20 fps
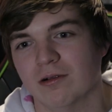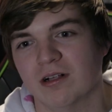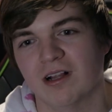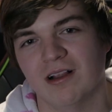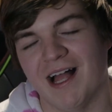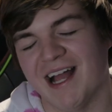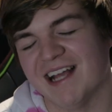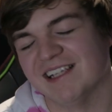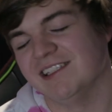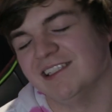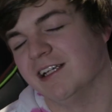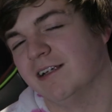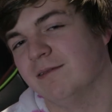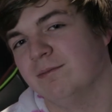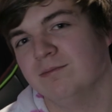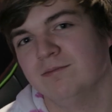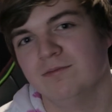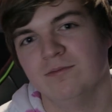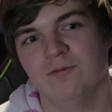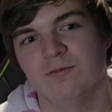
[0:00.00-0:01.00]
classic
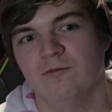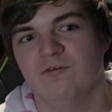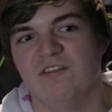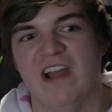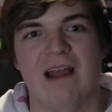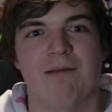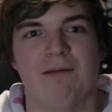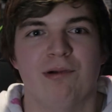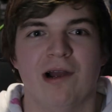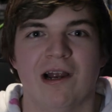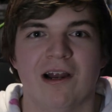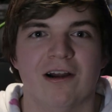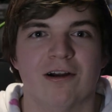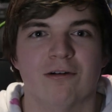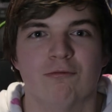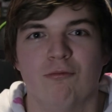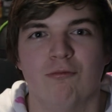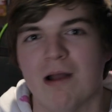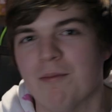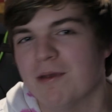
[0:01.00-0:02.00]
vampire
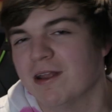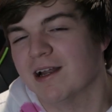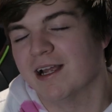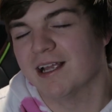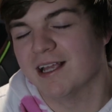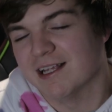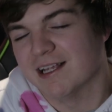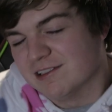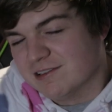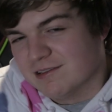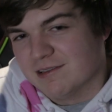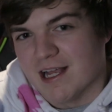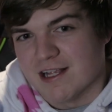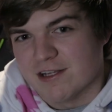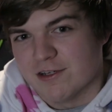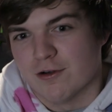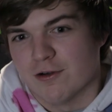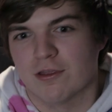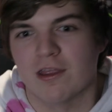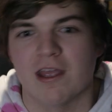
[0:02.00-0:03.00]
women, I guess
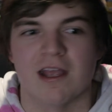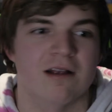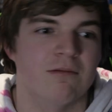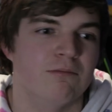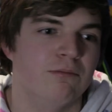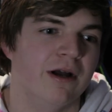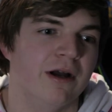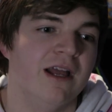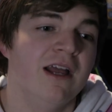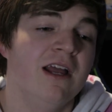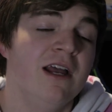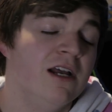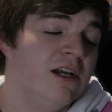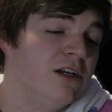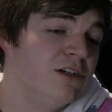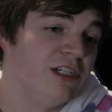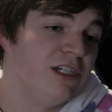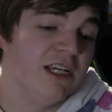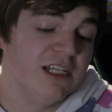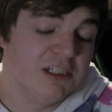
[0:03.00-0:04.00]
that's your thing. But
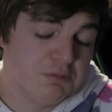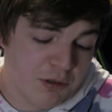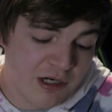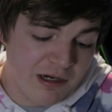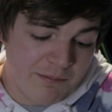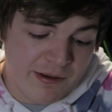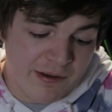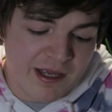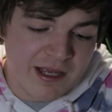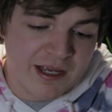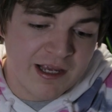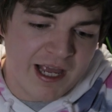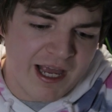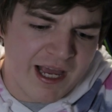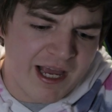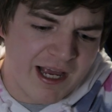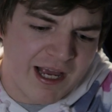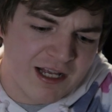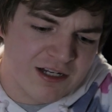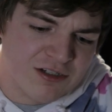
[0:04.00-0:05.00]
she is pretty big,
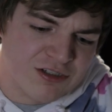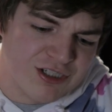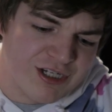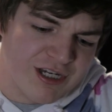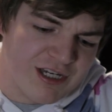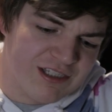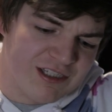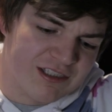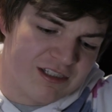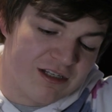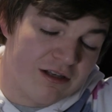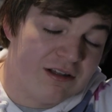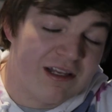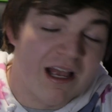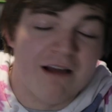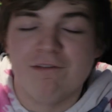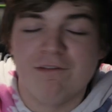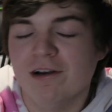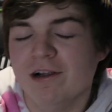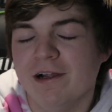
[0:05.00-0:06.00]
and she's
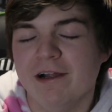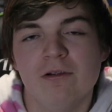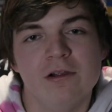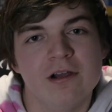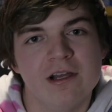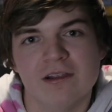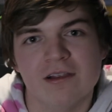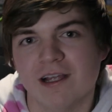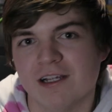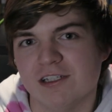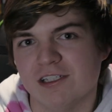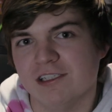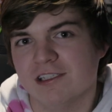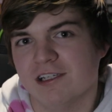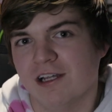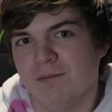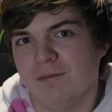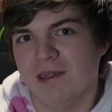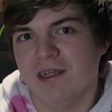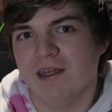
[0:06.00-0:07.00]
definitely looking like she's
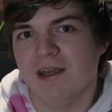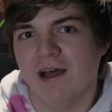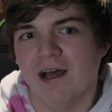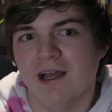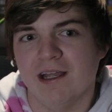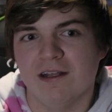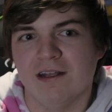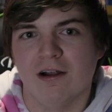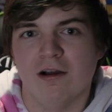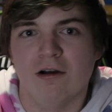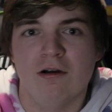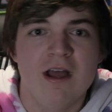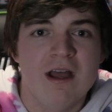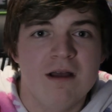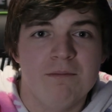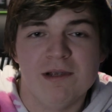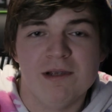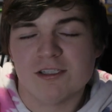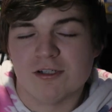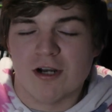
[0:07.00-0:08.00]
going to be a,
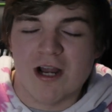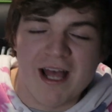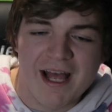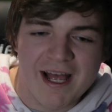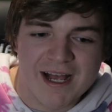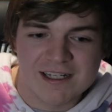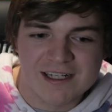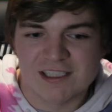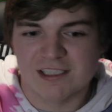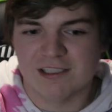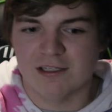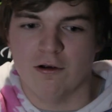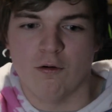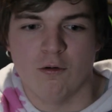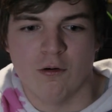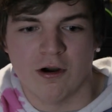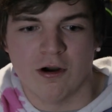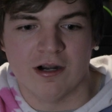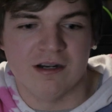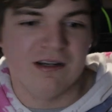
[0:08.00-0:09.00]
Mr. X
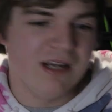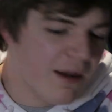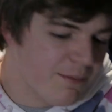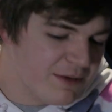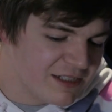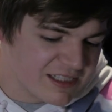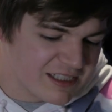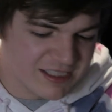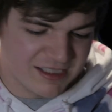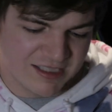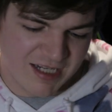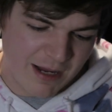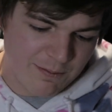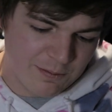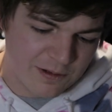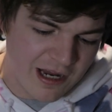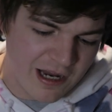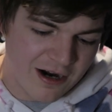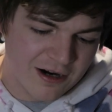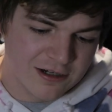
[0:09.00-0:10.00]
or Nemesis
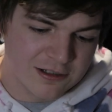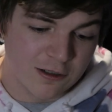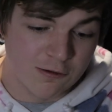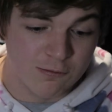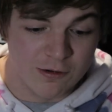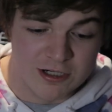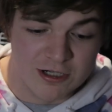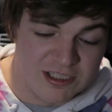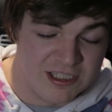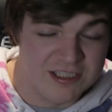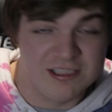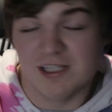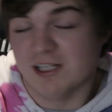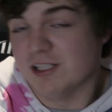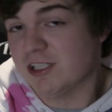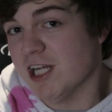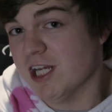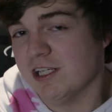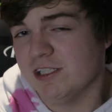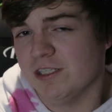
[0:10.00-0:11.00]
type character, where she's going
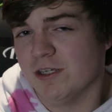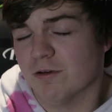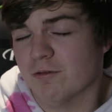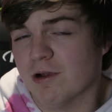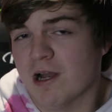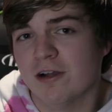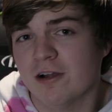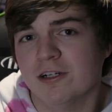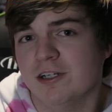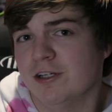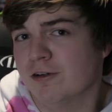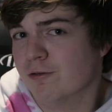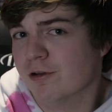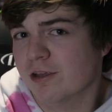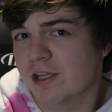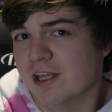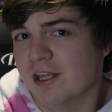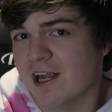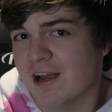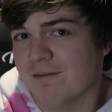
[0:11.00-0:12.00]
to chase you around and you're
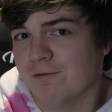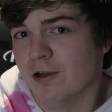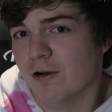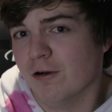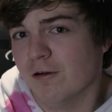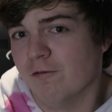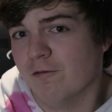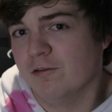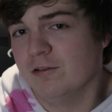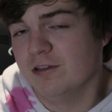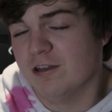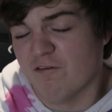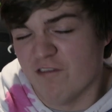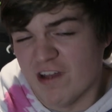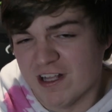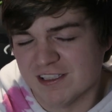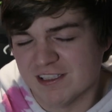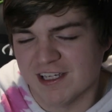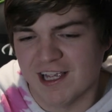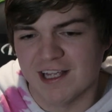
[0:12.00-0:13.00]
really going to have no
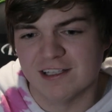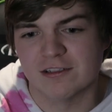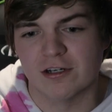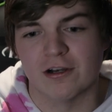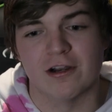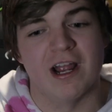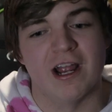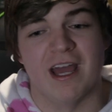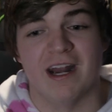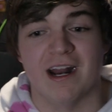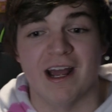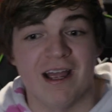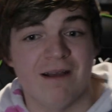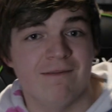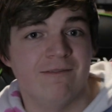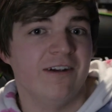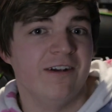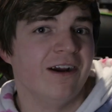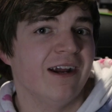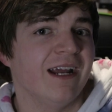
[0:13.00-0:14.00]
defense against her. And I
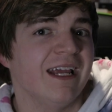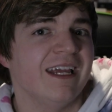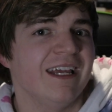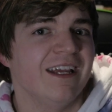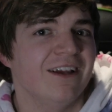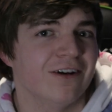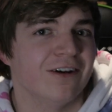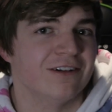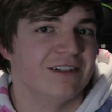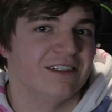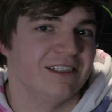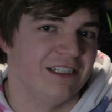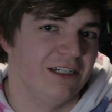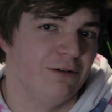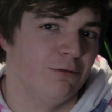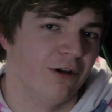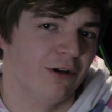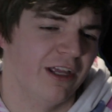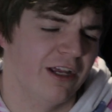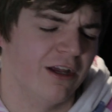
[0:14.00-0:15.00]
am very eager to see
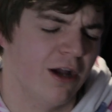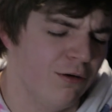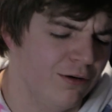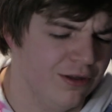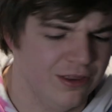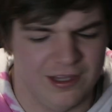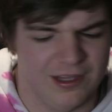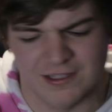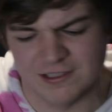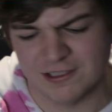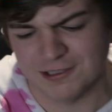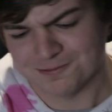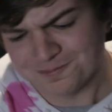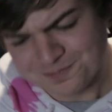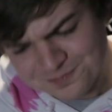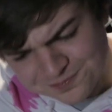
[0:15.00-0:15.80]
where they go with this.